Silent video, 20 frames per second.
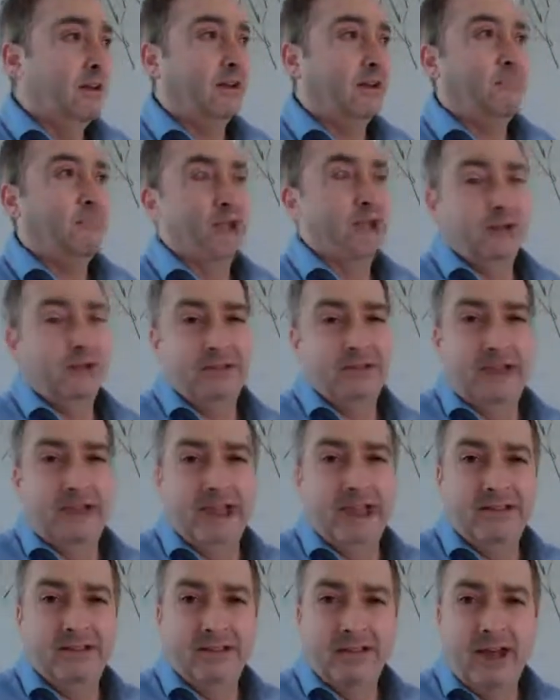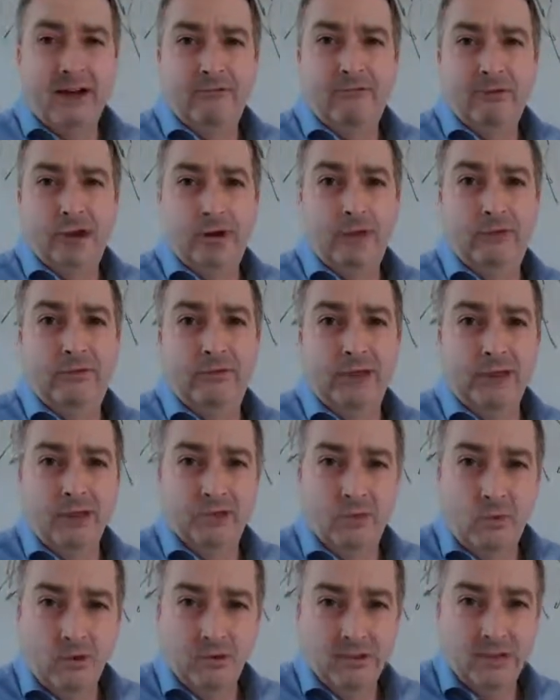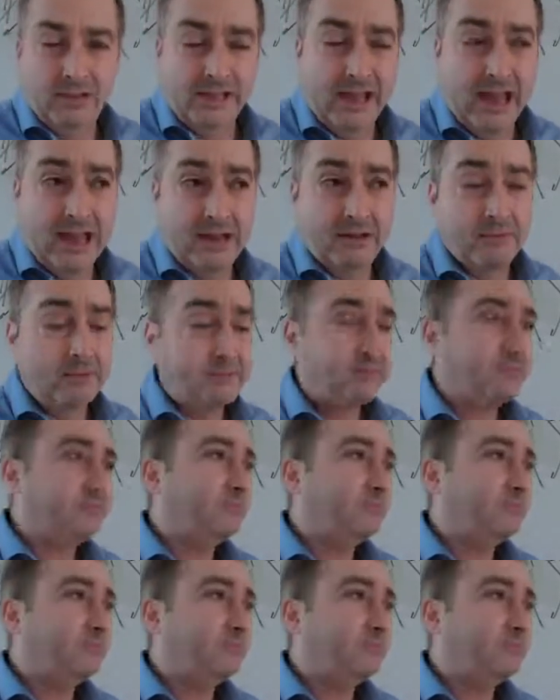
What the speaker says: and be able to get into that flow of things once again.